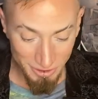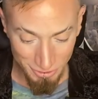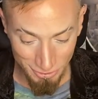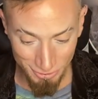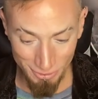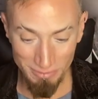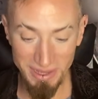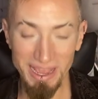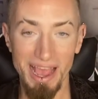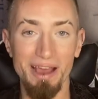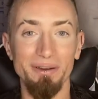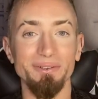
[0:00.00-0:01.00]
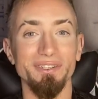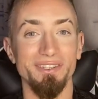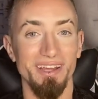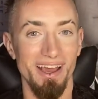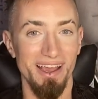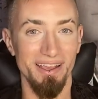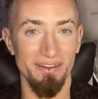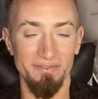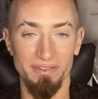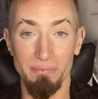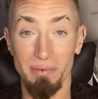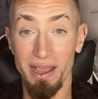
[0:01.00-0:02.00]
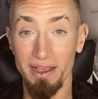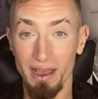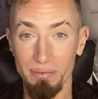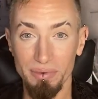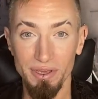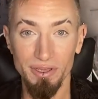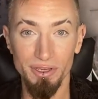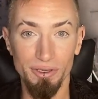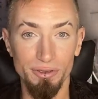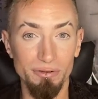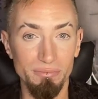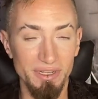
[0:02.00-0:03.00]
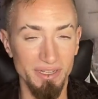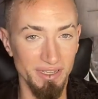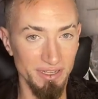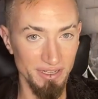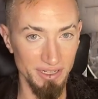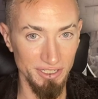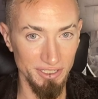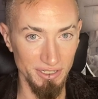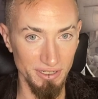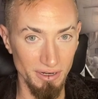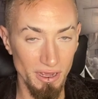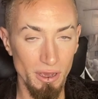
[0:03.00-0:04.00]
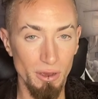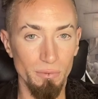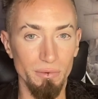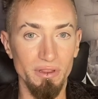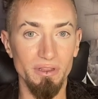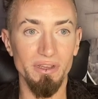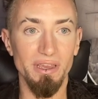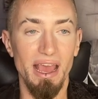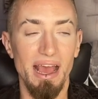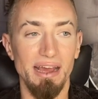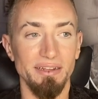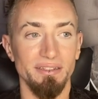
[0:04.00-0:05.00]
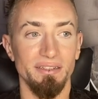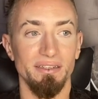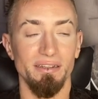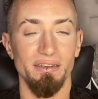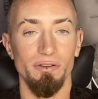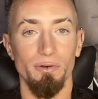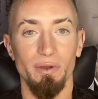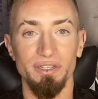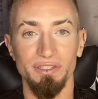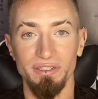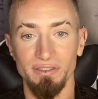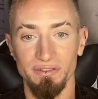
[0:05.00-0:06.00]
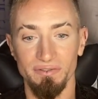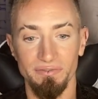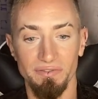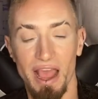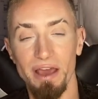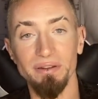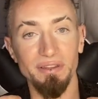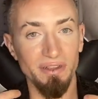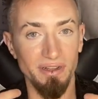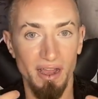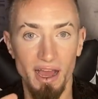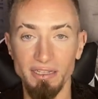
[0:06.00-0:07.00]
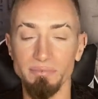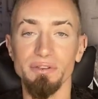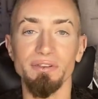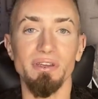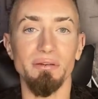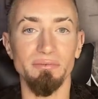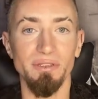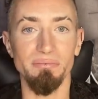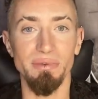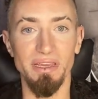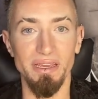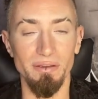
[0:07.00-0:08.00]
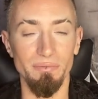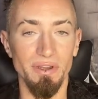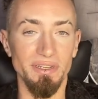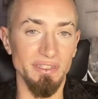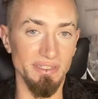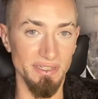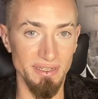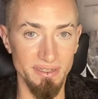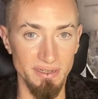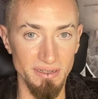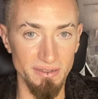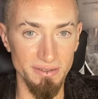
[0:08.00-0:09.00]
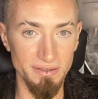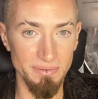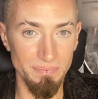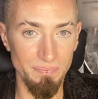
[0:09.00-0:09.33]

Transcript: Zooming outside of the myopic human condition, we look at questions of how did the cosmos come to be? What is existence?